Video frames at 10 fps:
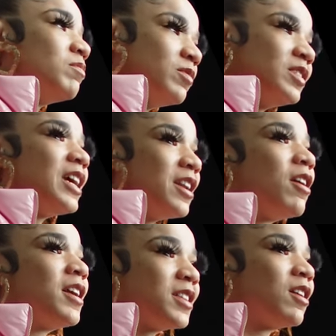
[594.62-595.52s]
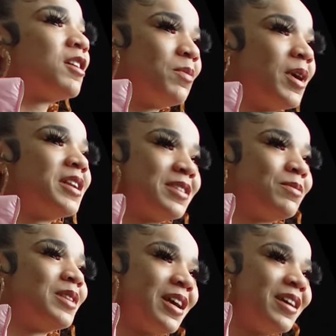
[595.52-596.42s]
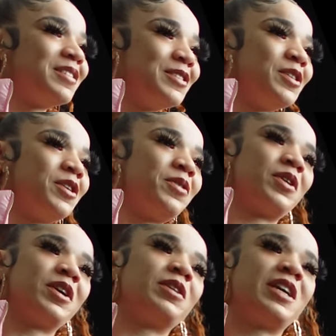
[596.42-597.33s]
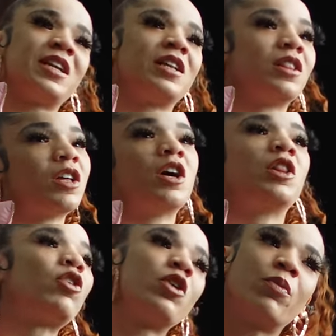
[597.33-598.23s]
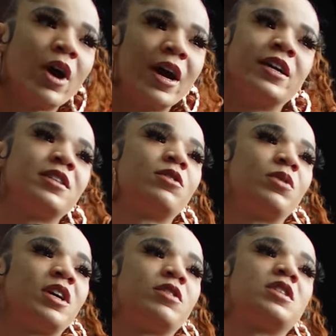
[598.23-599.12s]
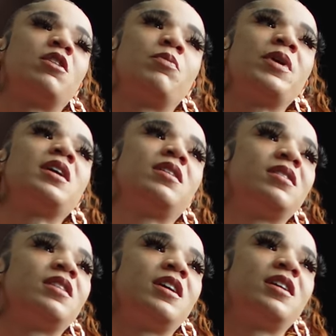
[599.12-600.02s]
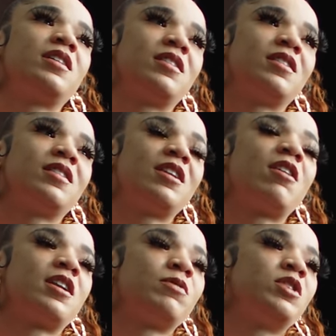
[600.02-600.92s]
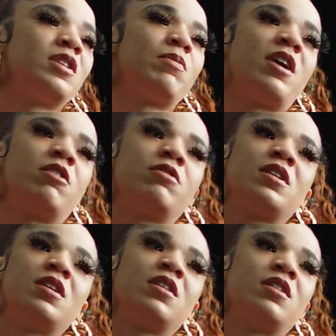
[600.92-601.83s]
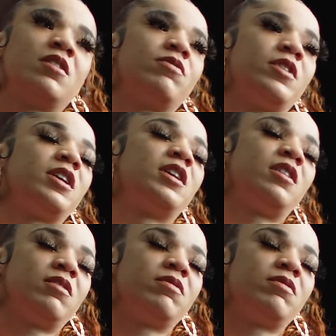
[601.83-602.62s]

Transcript: they know how to talk them out of some things, you know, or get it a lower price or whatever. So a man, they they know how to use their mouth, very